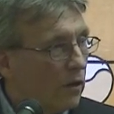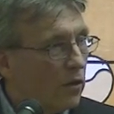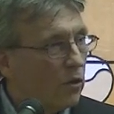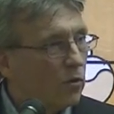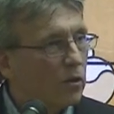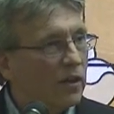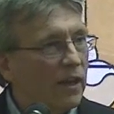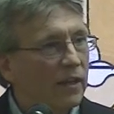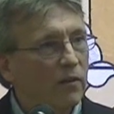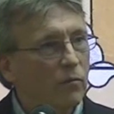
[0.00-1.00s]
You could
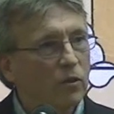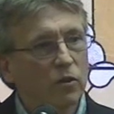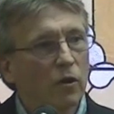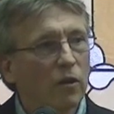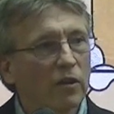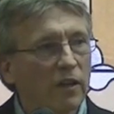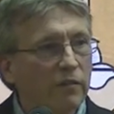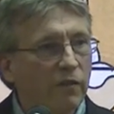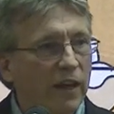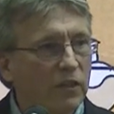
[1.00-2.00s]
get what's called
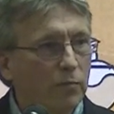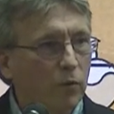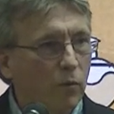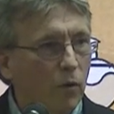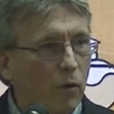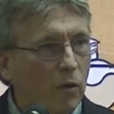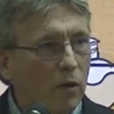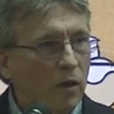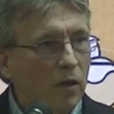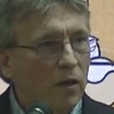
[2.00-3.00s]
advance parole.
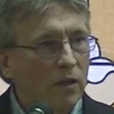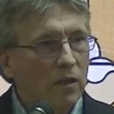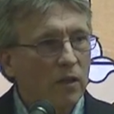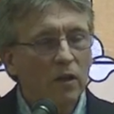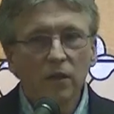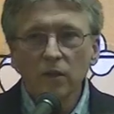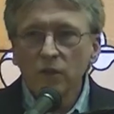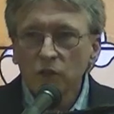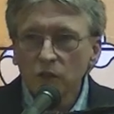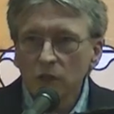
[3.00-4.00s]

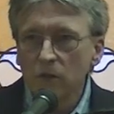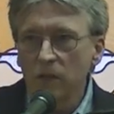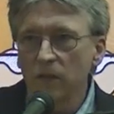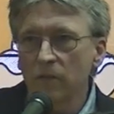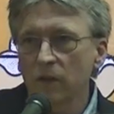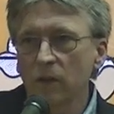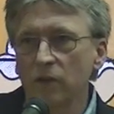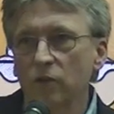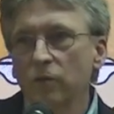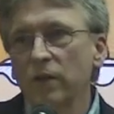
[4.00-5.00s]
She could leave the
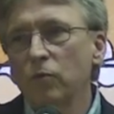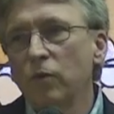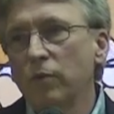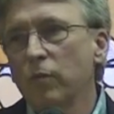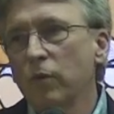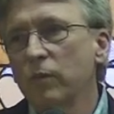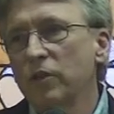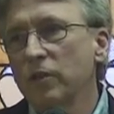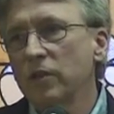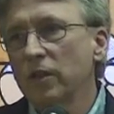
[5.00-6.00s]
country with
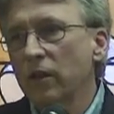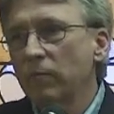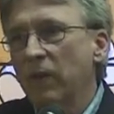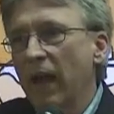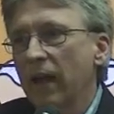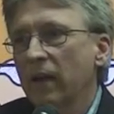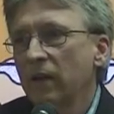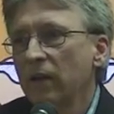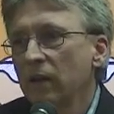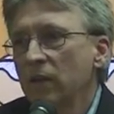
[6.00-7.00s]
permission to come back.
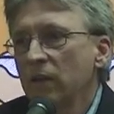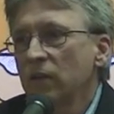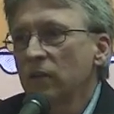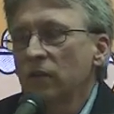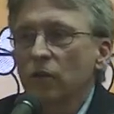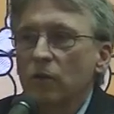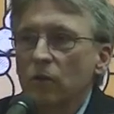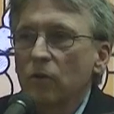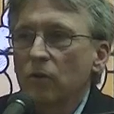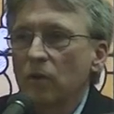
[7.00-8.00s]

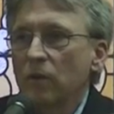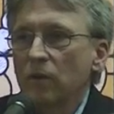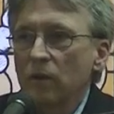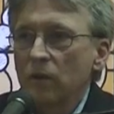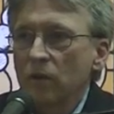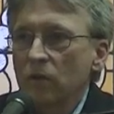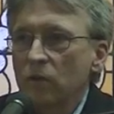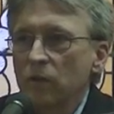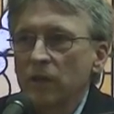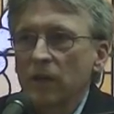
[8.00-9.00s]
So,
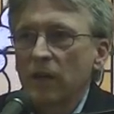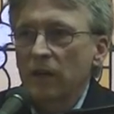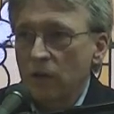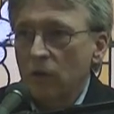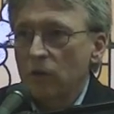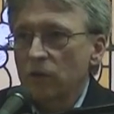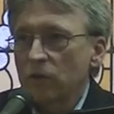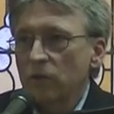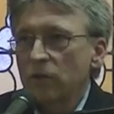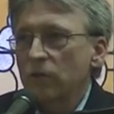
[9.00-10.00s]
Joanne and I encouraged
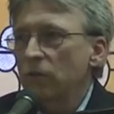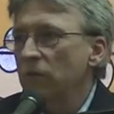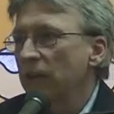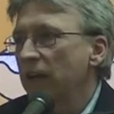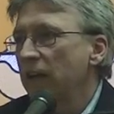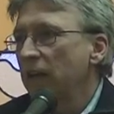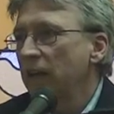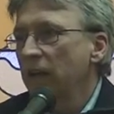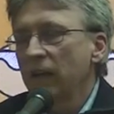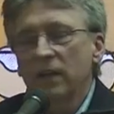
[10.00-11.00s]
her to do that.
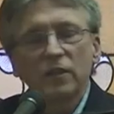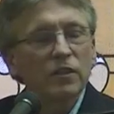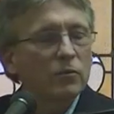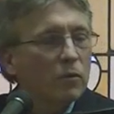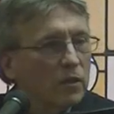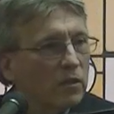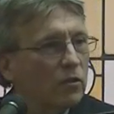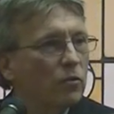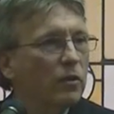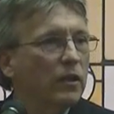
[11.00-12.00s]
She wasn't
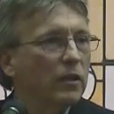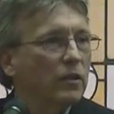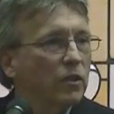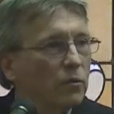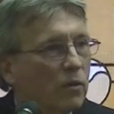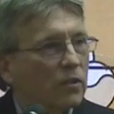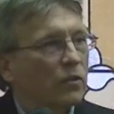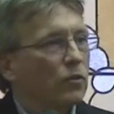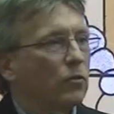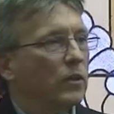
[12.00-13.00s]
doing it, and she
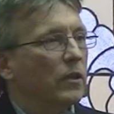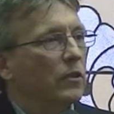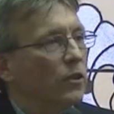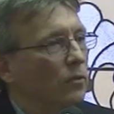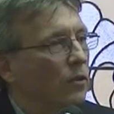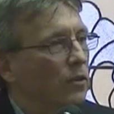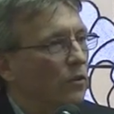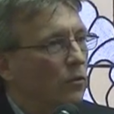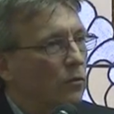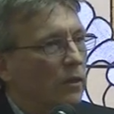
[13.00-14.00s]
wasn't doing it, and she
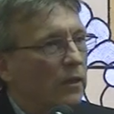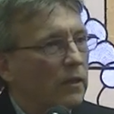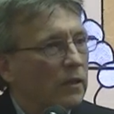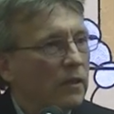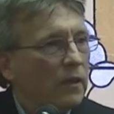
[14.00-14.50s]
wasn't doing it.